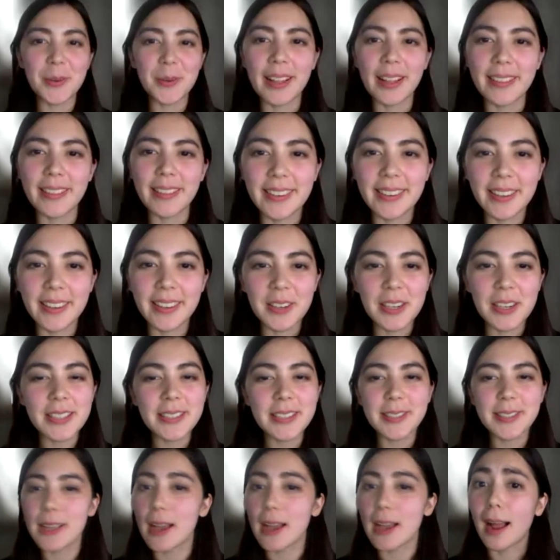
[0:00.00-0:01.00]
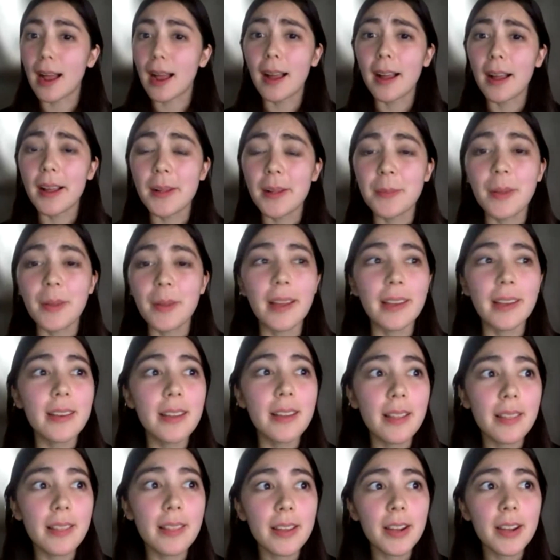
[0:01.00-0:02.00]
Helen and Chris.
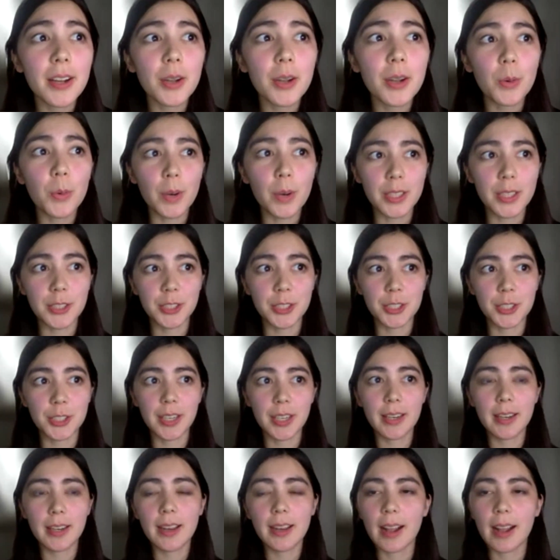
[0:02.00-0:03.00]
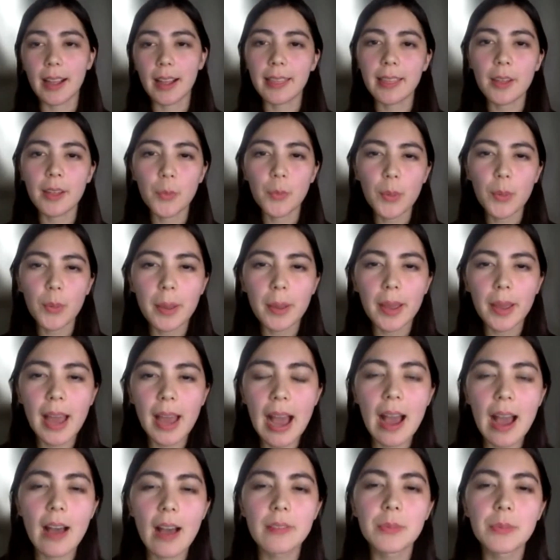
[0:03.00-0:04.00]
Another question. I think we might
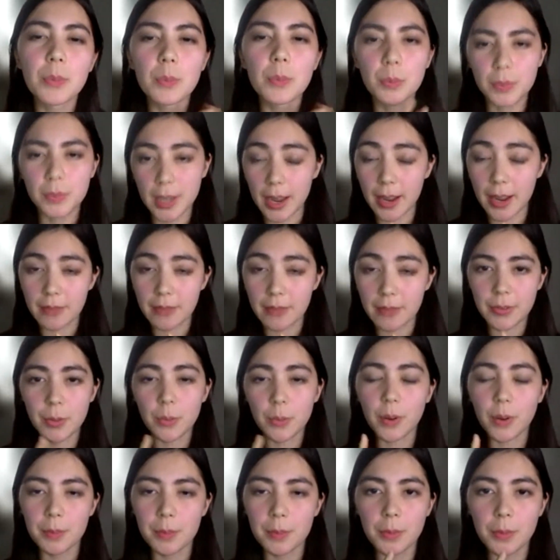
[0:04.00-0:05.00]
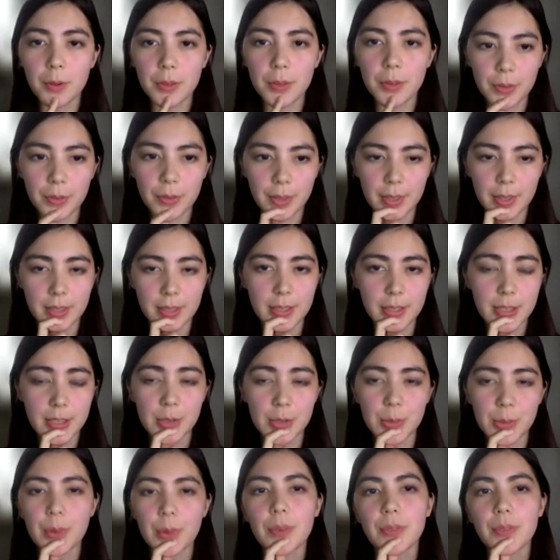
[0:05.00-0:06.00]
have time for one more for the
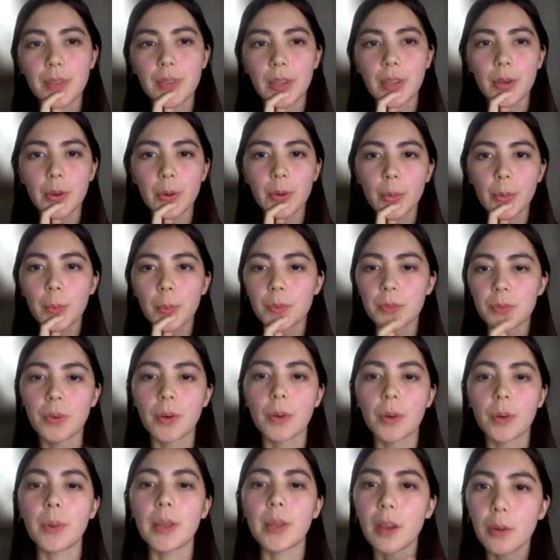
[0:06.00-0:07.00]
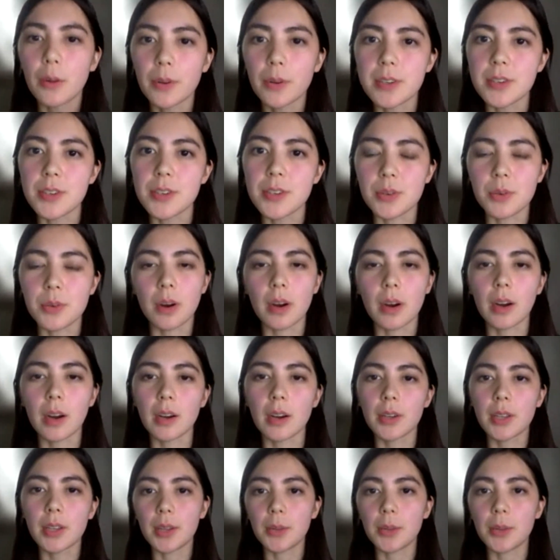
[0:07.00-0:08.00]
two of you before we go into
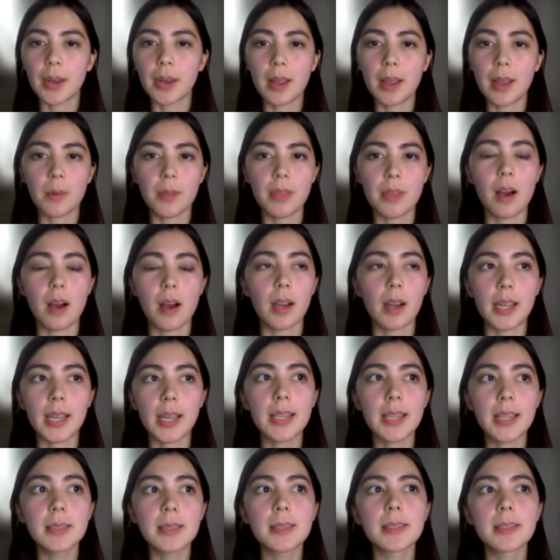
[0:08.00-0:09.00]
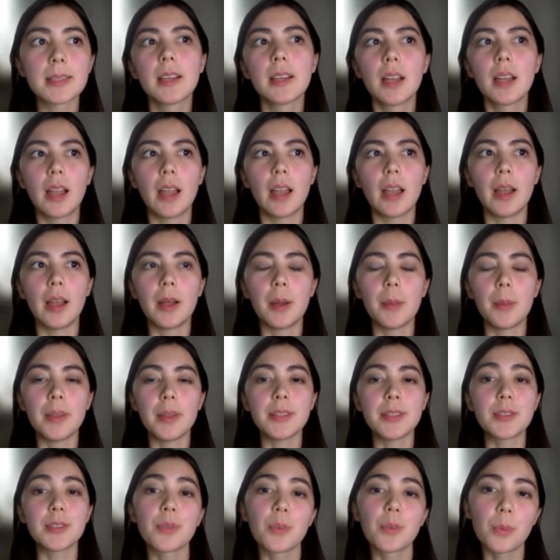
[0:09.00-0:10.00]
our Q&A with the audience.
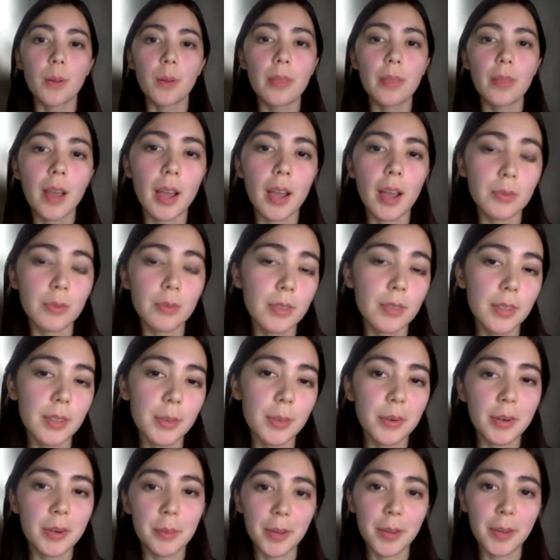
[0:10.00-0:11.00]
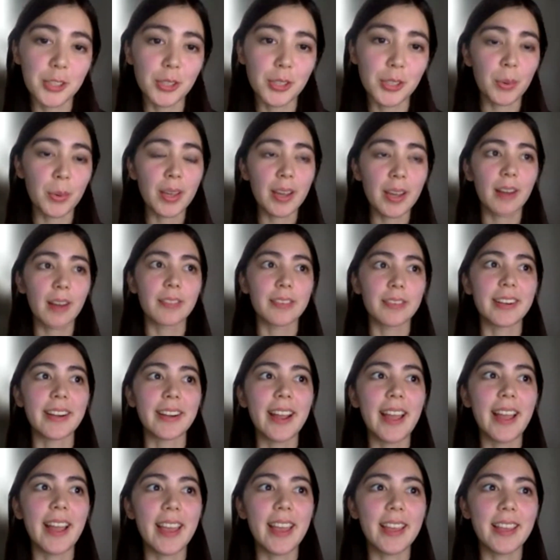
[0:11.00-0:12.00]
And so the one that I really want to make sure we cover
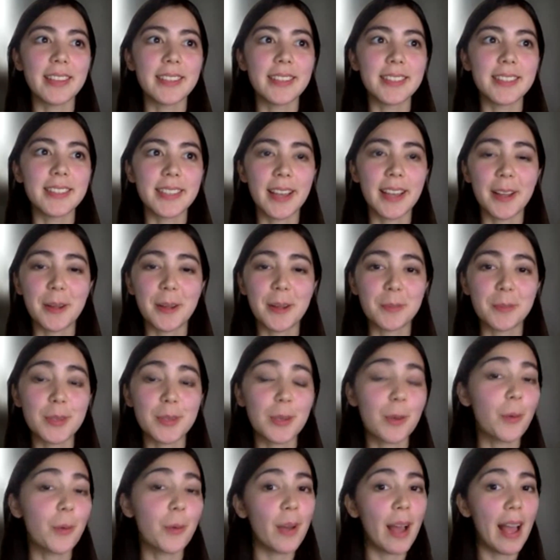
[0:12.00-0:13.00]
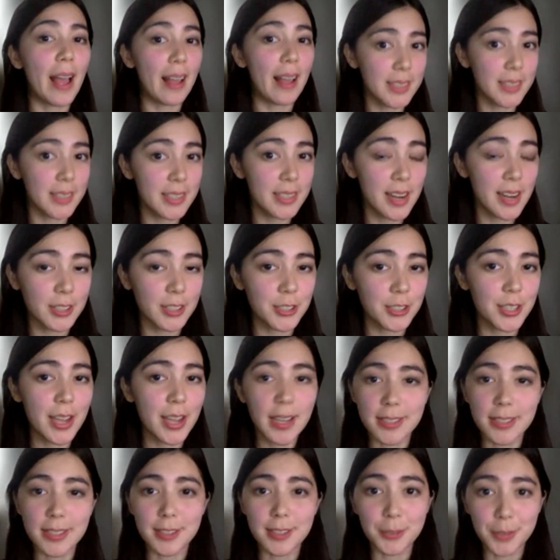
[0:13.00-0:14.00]
is, so Helen actually
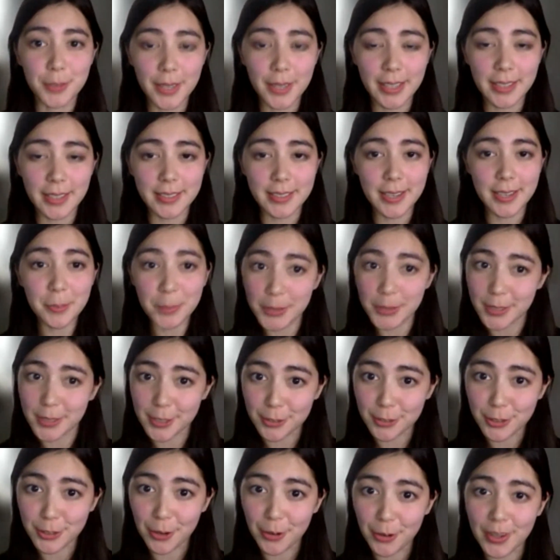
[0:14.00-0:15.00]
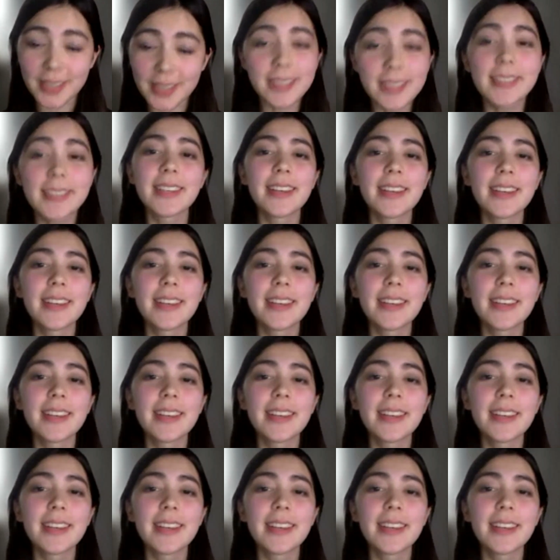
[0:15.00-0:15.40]
has a great example to show us,